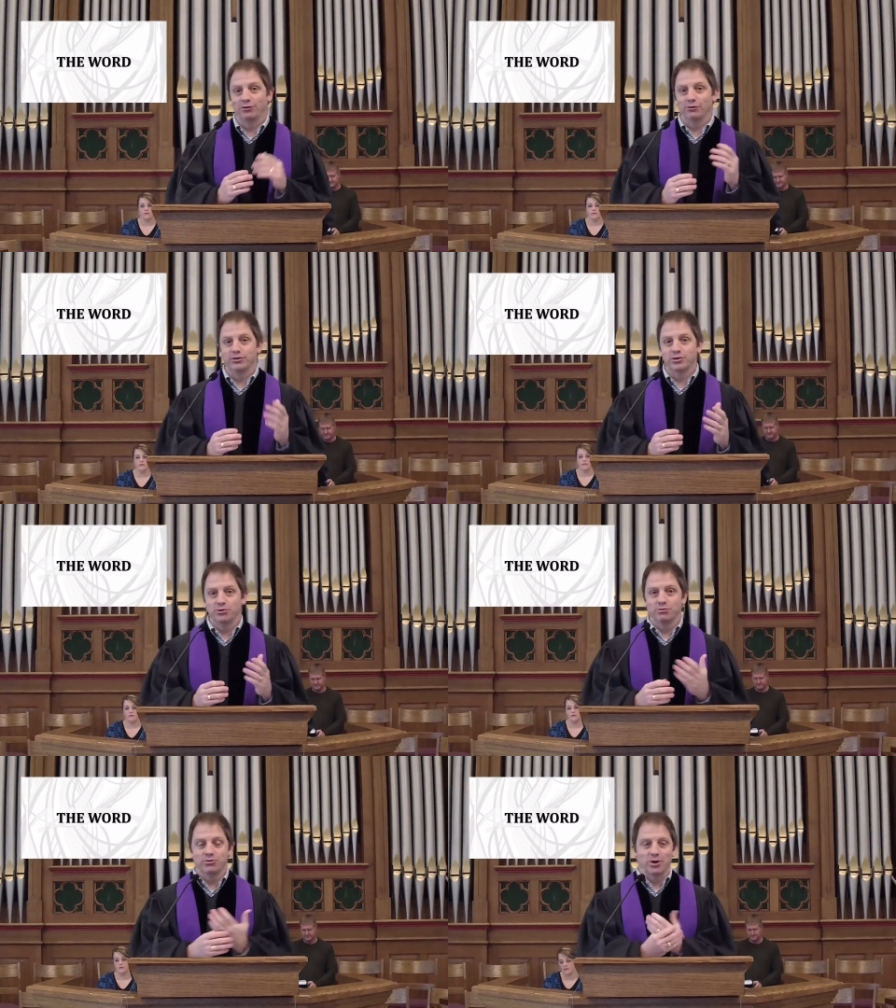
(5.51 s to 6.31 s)
through
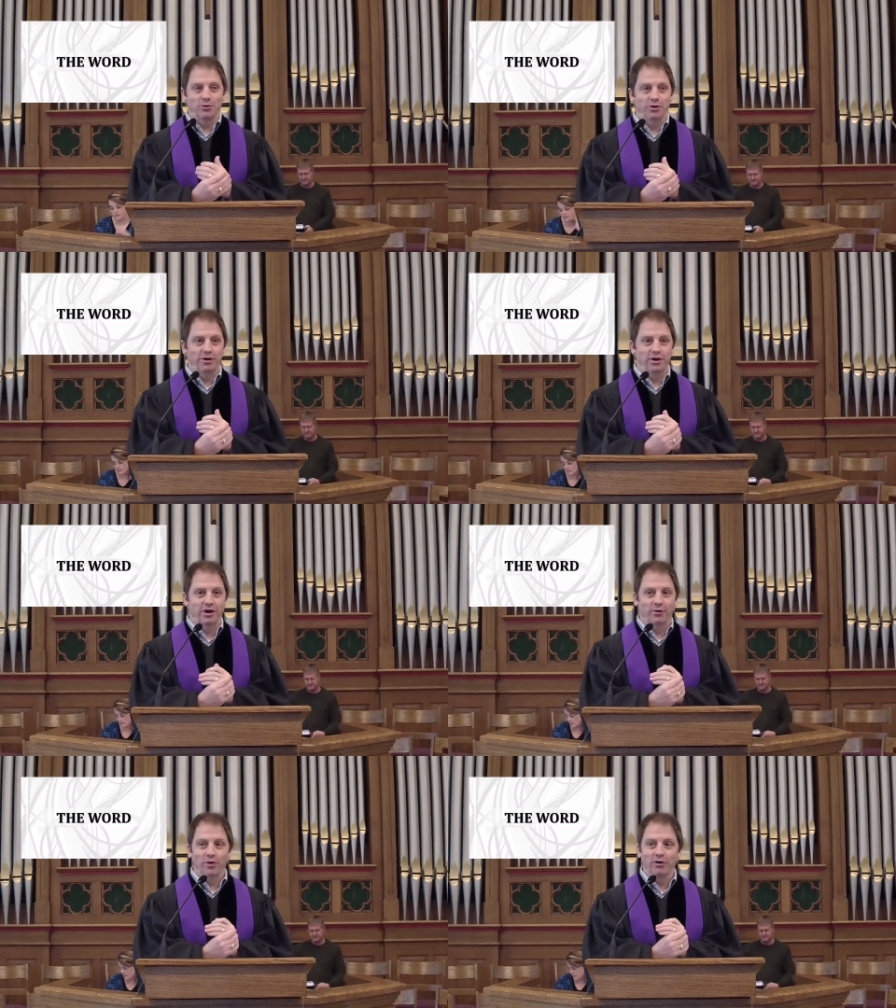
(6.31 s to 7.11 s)
Zoom, so I want to
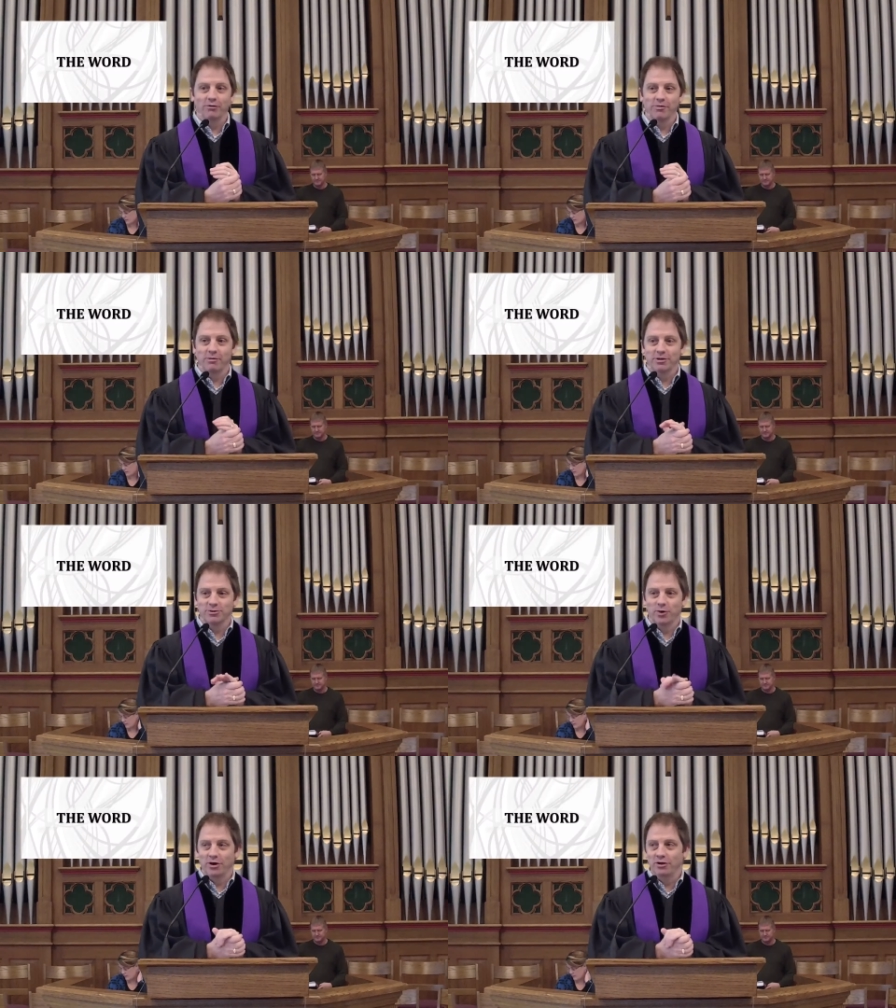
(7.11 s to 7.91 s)
uh, welcome them as
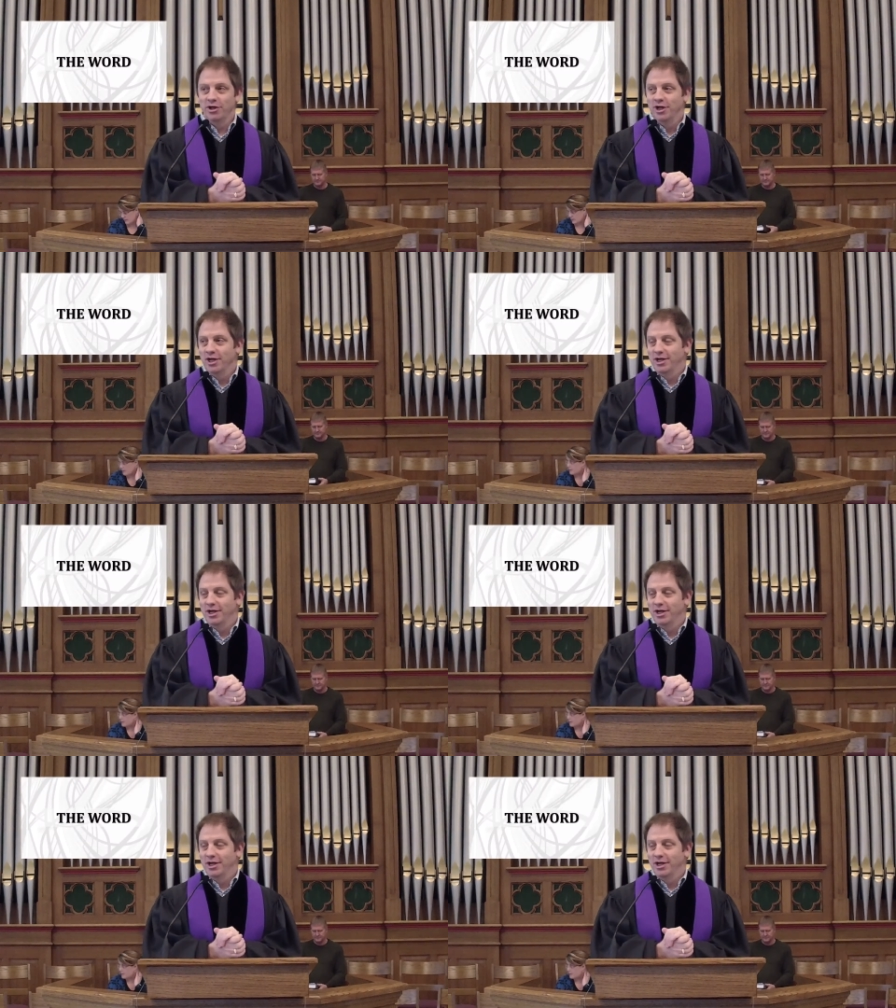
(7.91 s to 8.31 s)
well.